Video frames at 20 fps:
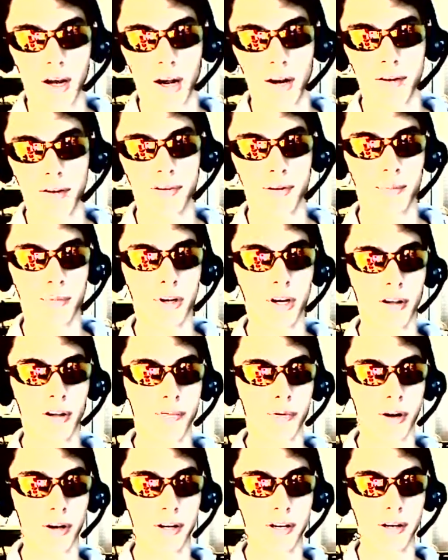I'd assume you
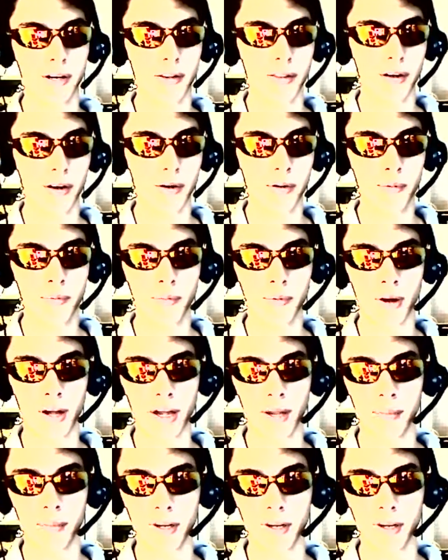guys want to hear, though. Why?